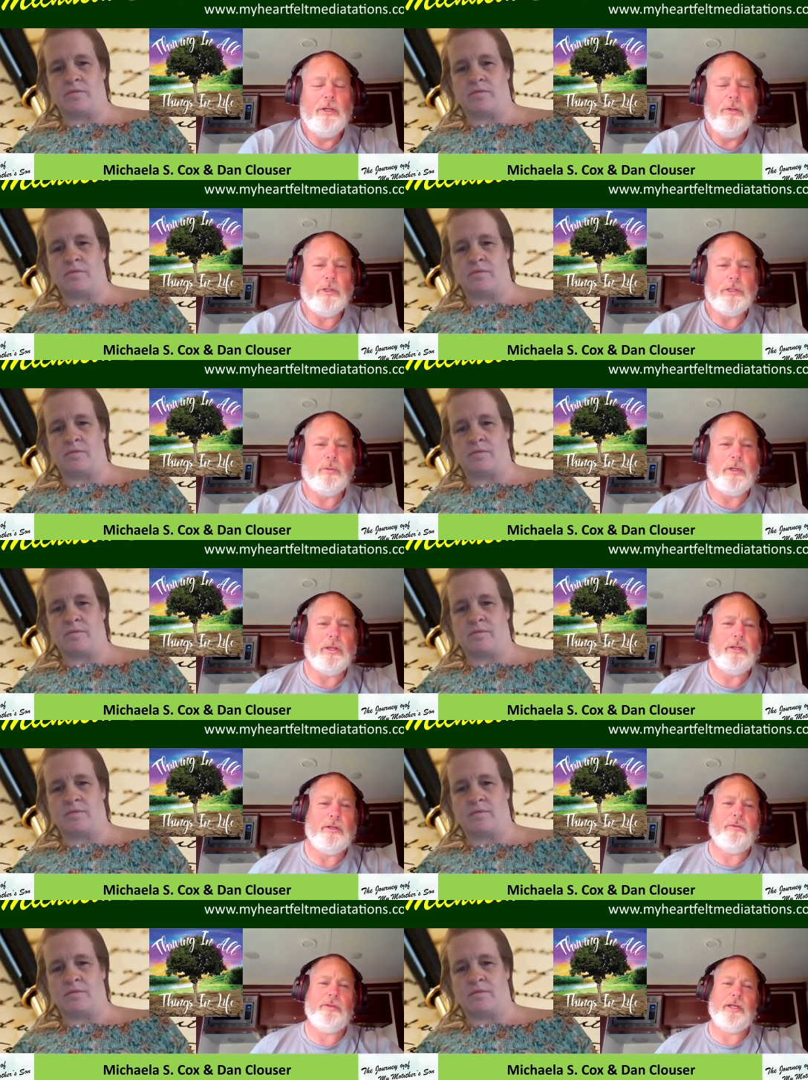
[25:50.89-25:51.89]
Speaker 1: What's one of the
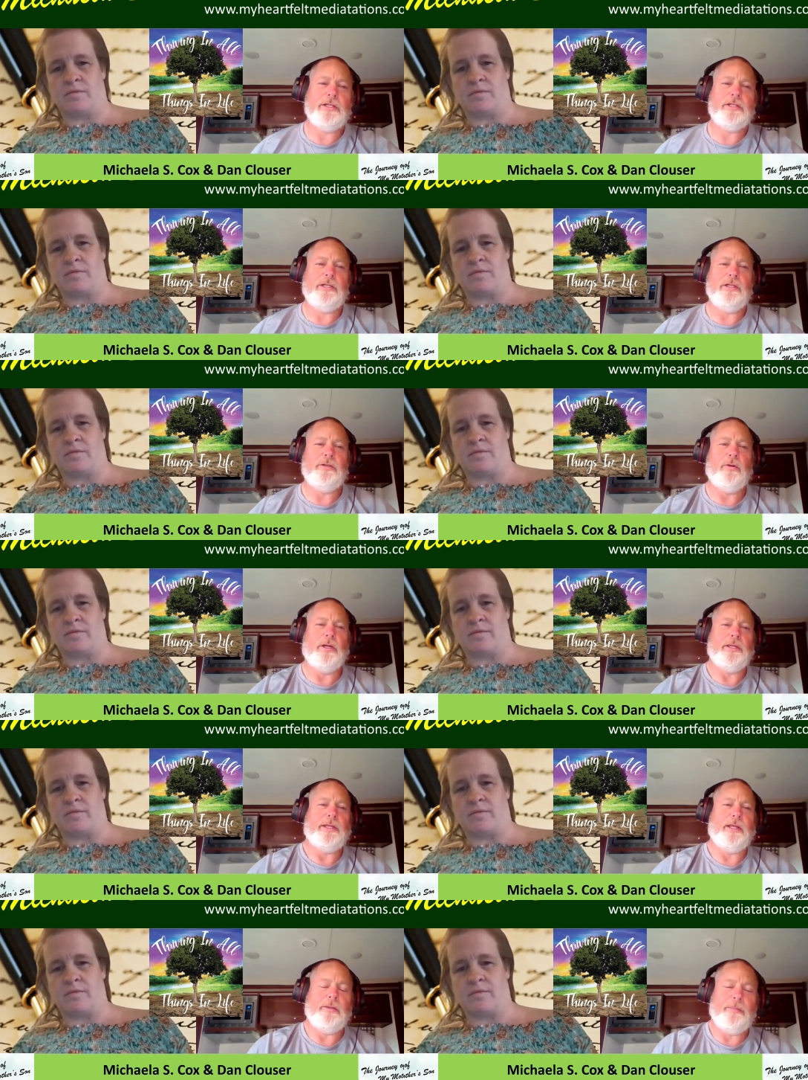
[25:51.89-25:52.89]
little things that you do on a
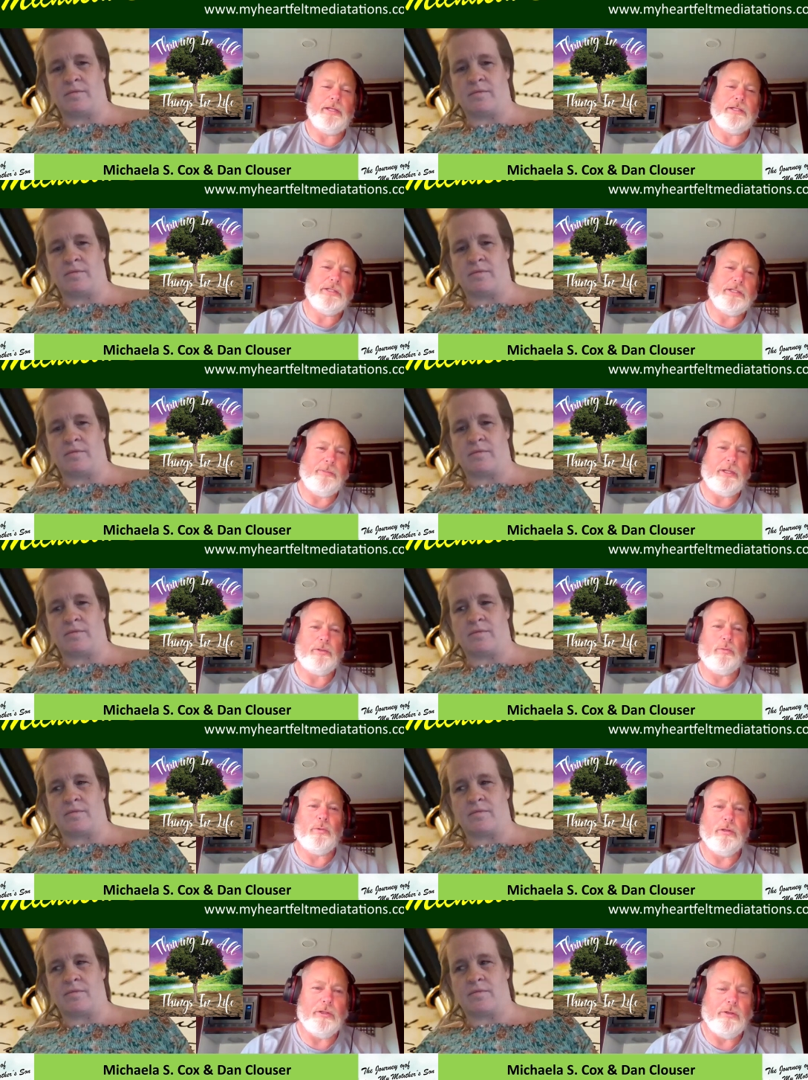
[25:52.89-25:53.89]
daily basis to make the
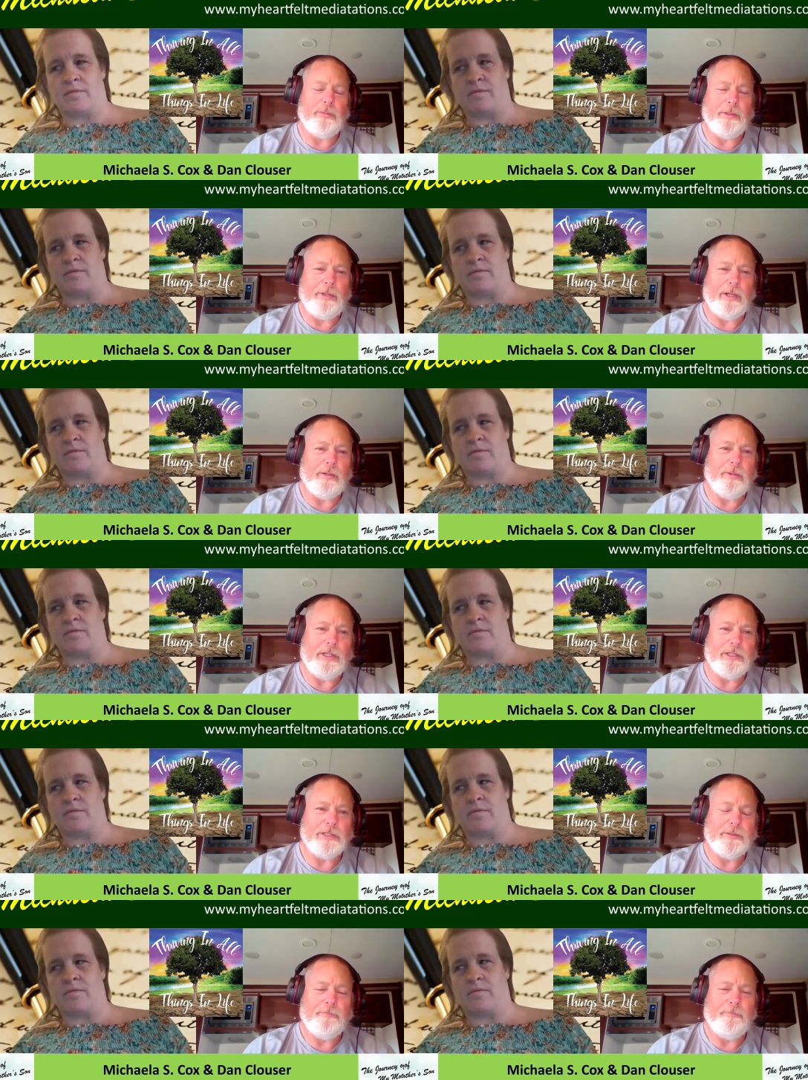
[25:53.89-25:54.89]
world a little bit better
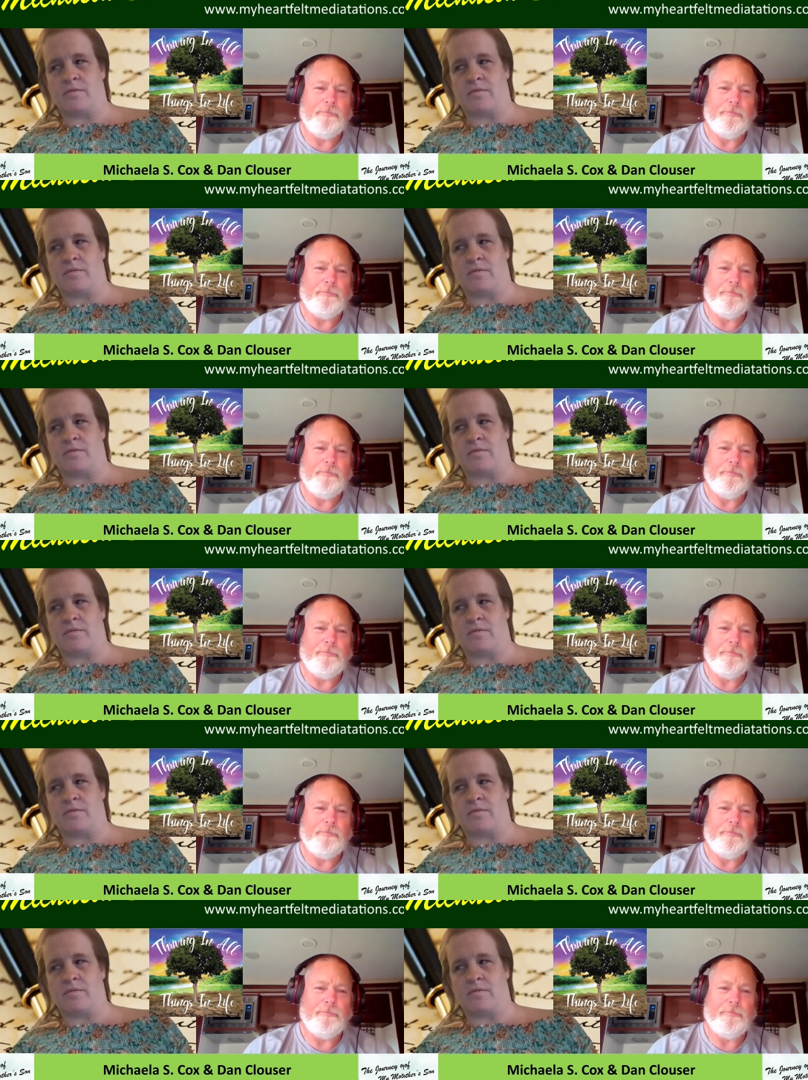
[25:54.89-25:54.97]
place?